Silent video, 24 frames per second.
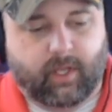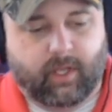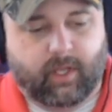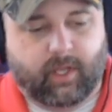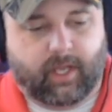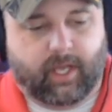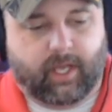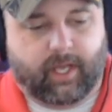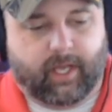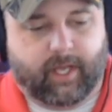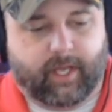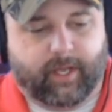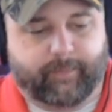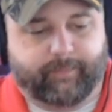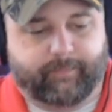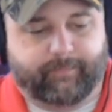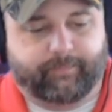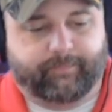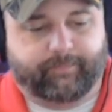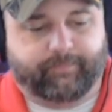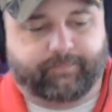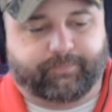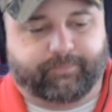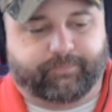I
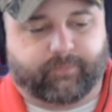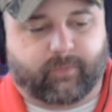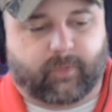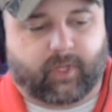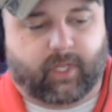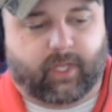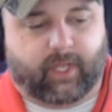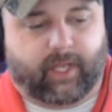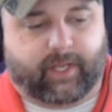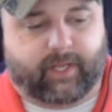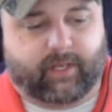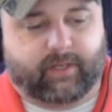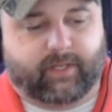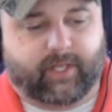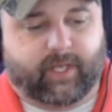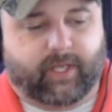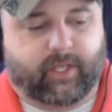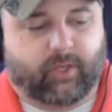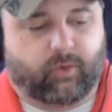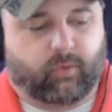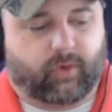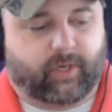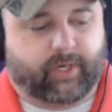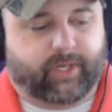can tell
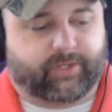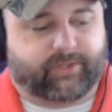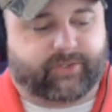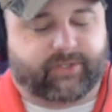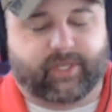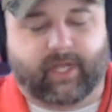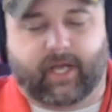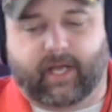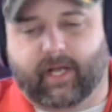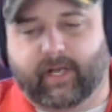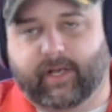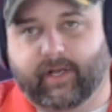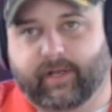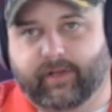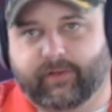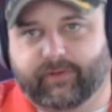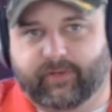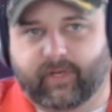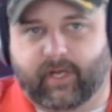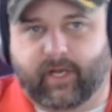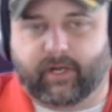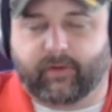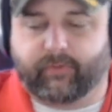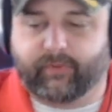you what it's not. It is
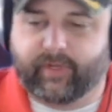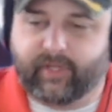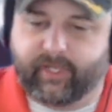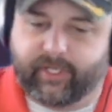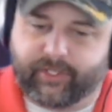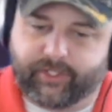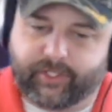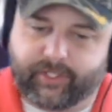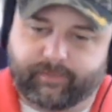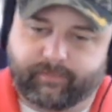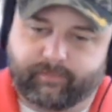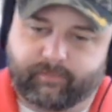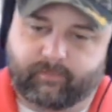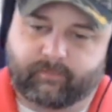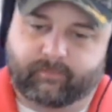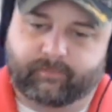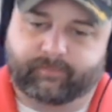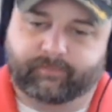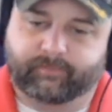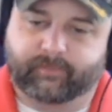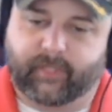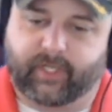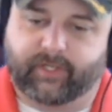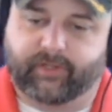not a religion.
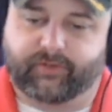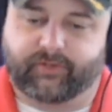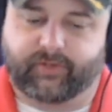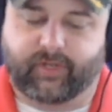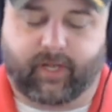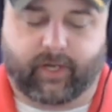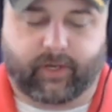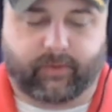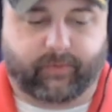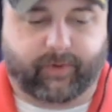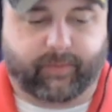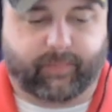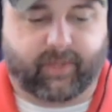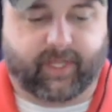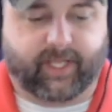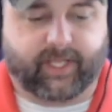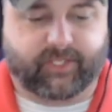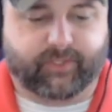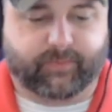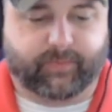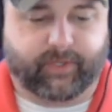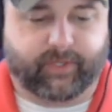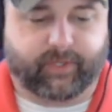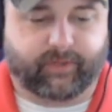It is not a
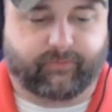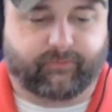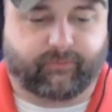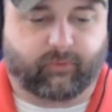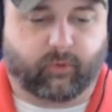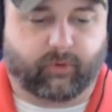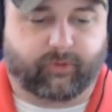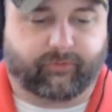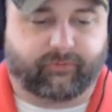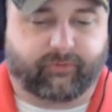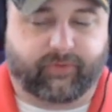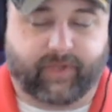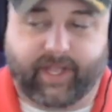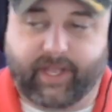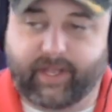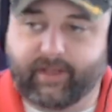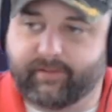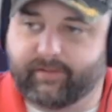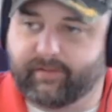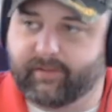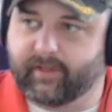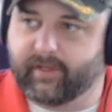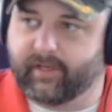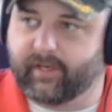replacement for
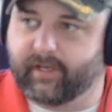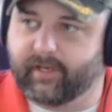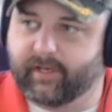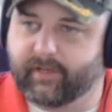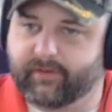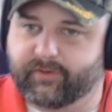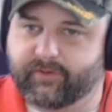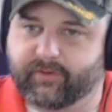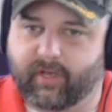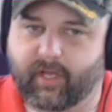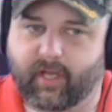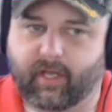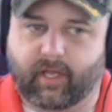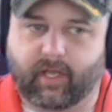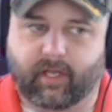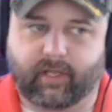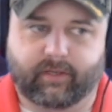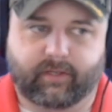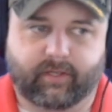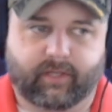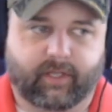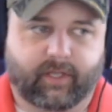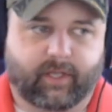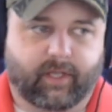faith. It is
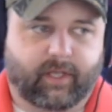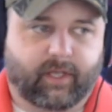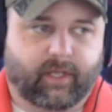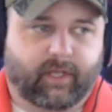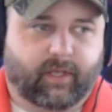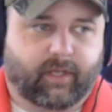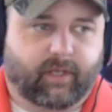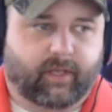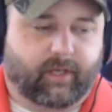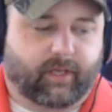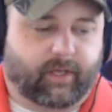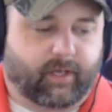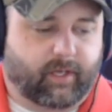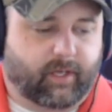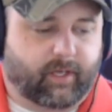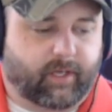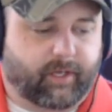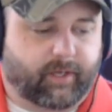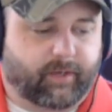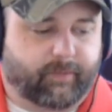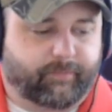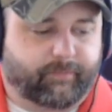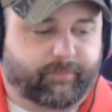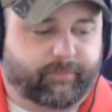not
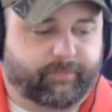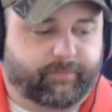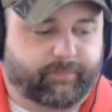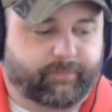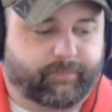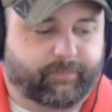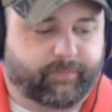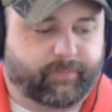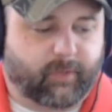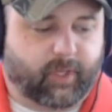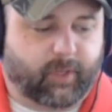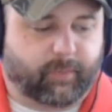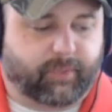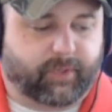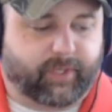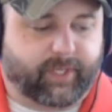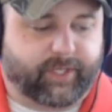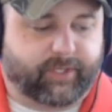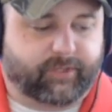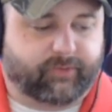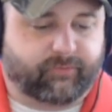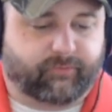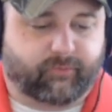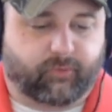a
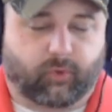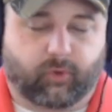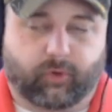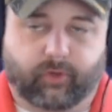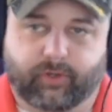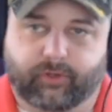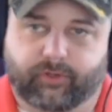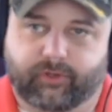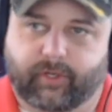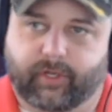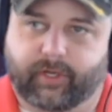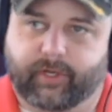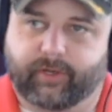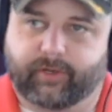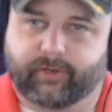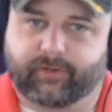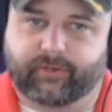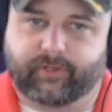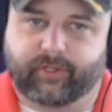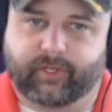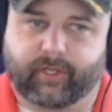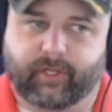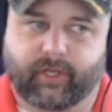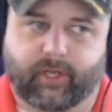place for
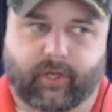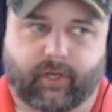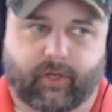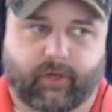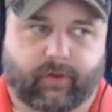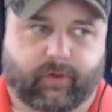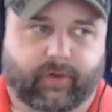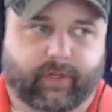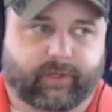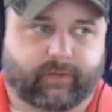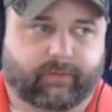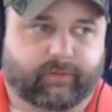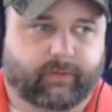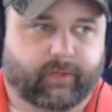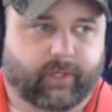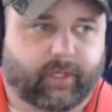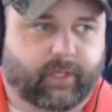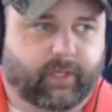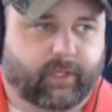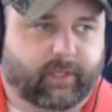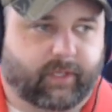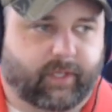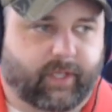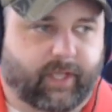drunkards to go and
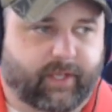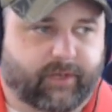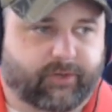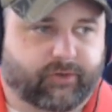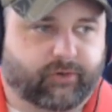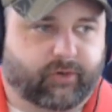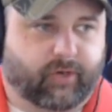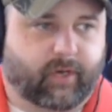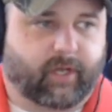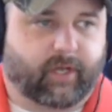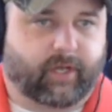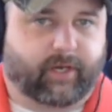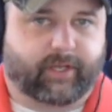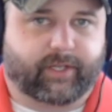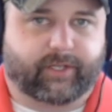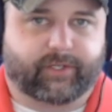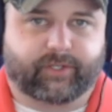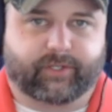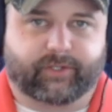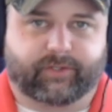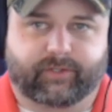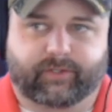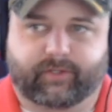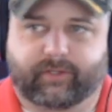get drunk and
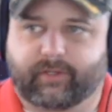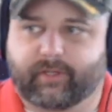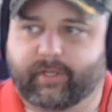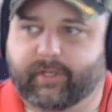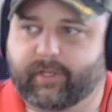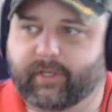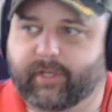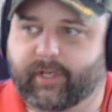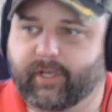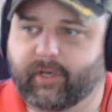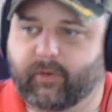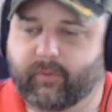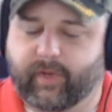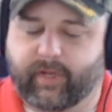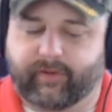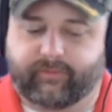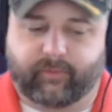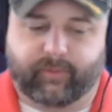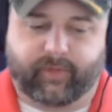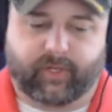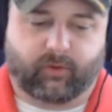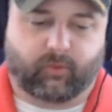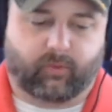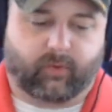just to get away
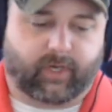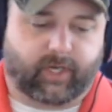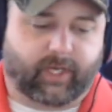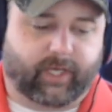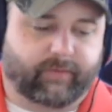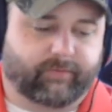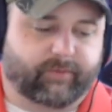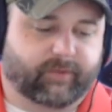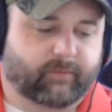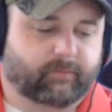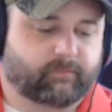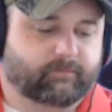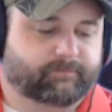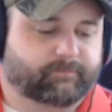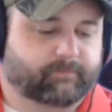from their wives.